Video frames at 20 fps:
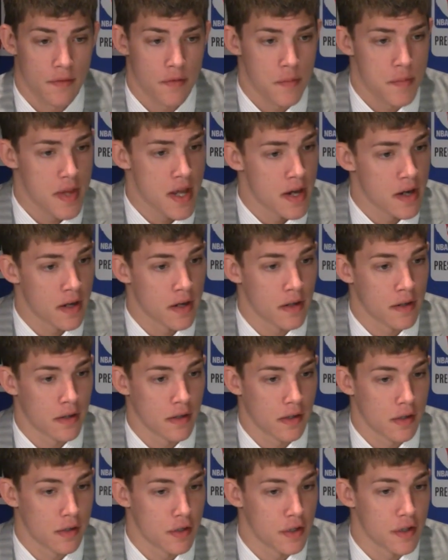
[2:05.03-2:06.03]
from there,
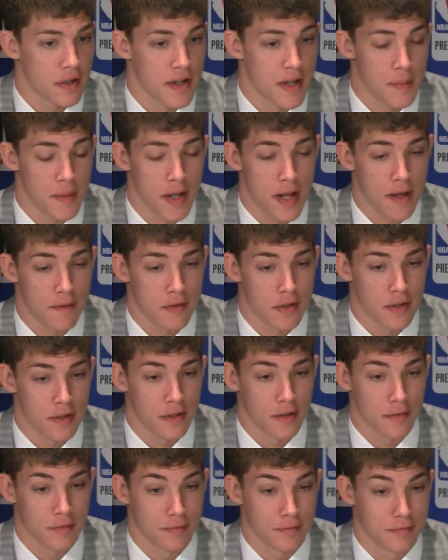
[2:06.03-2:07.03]
clearly I'm gonna have
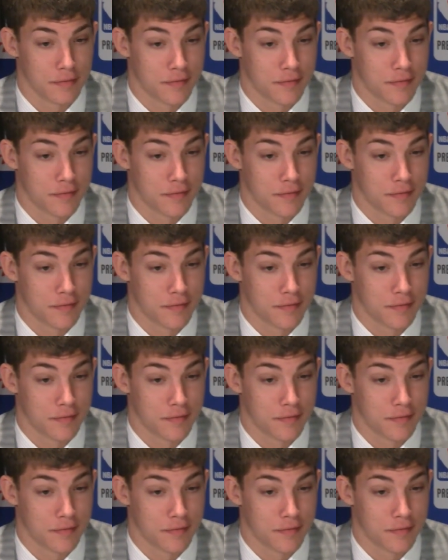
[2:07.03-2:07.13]
to